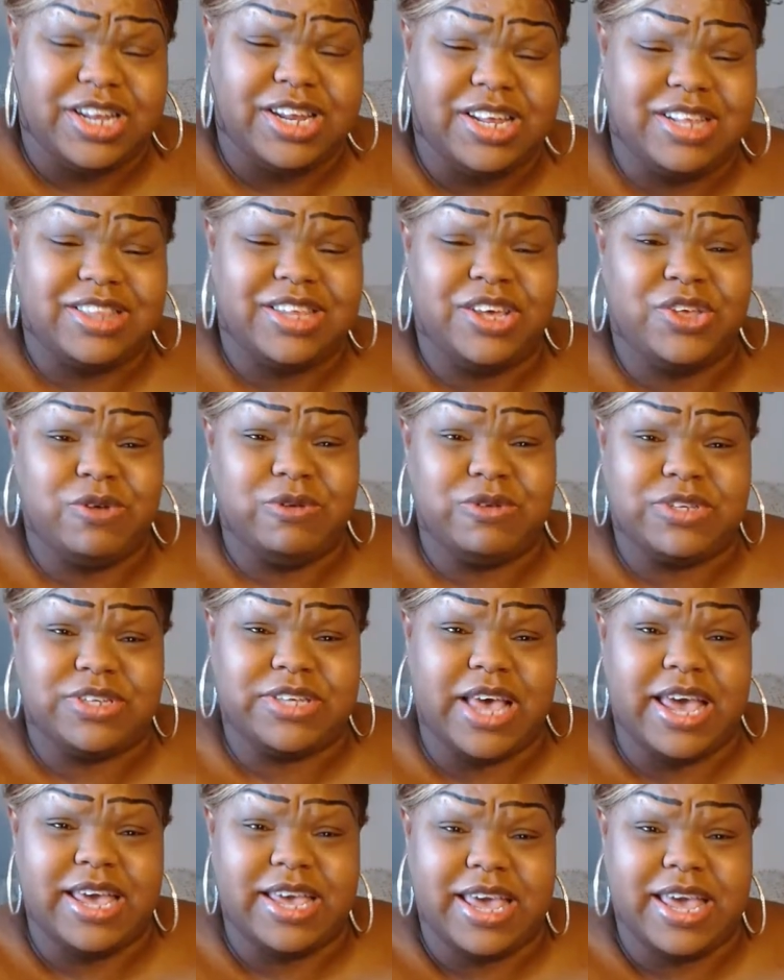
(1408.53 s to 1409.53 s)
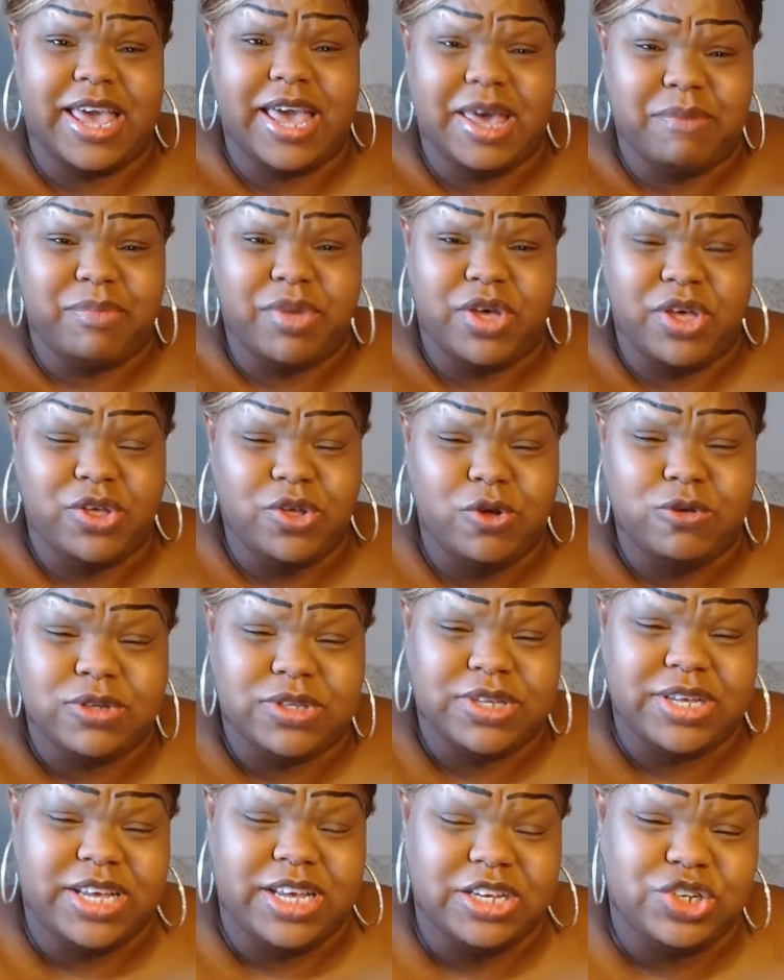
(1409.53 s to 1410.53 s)
Anything you say can be
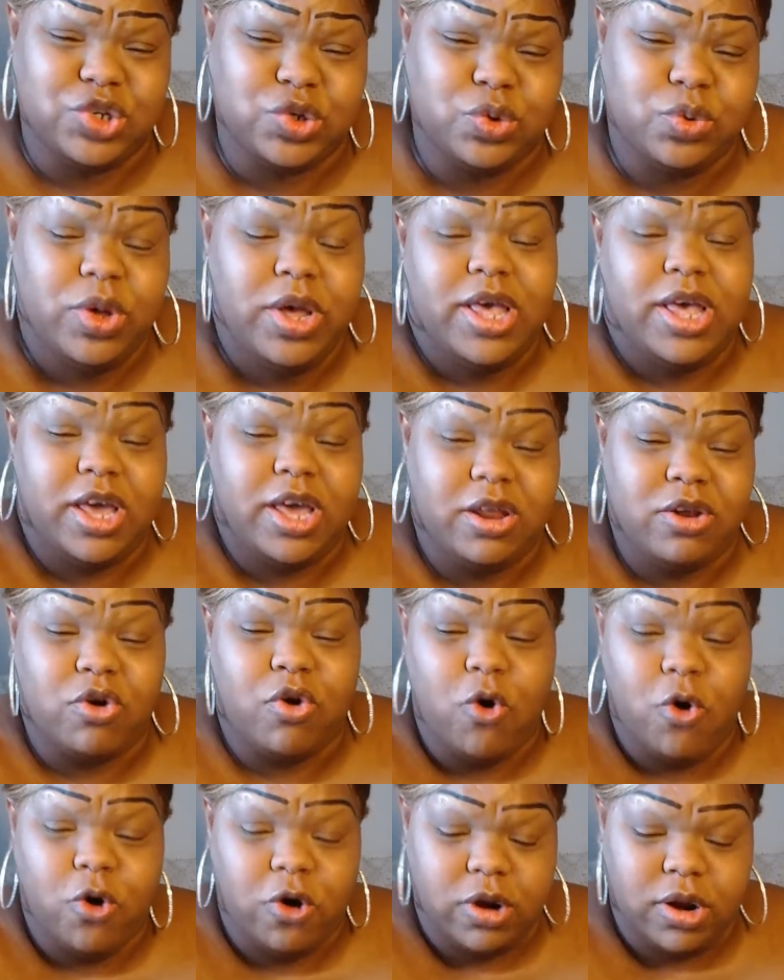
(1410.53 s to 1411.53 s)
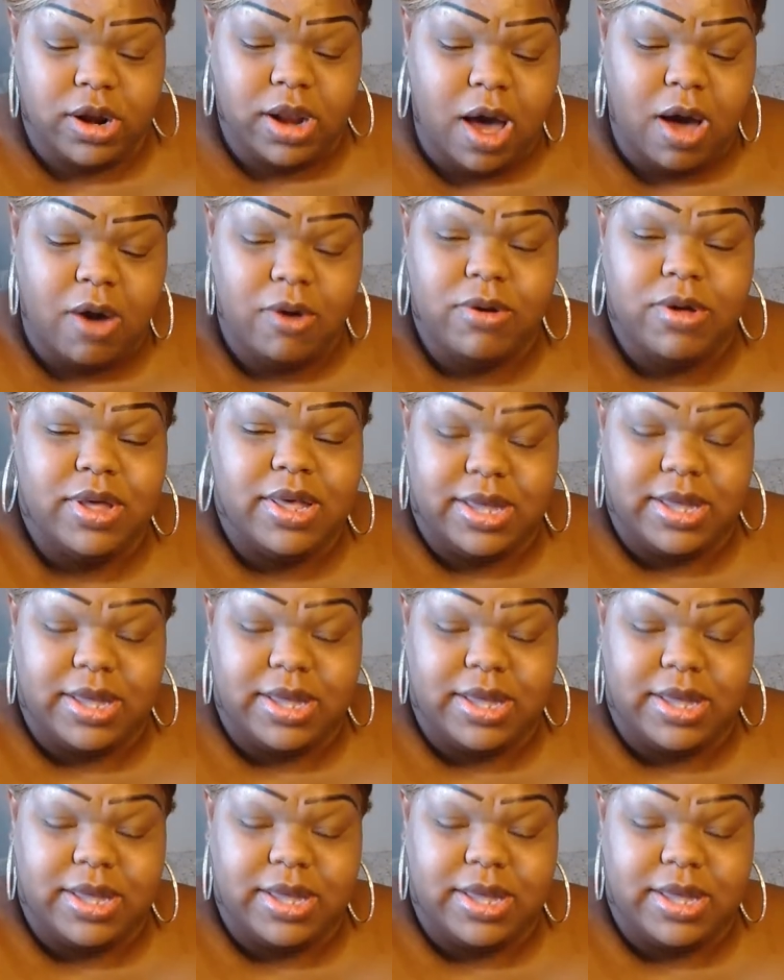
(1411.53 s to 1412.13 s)
used against you in a court of law.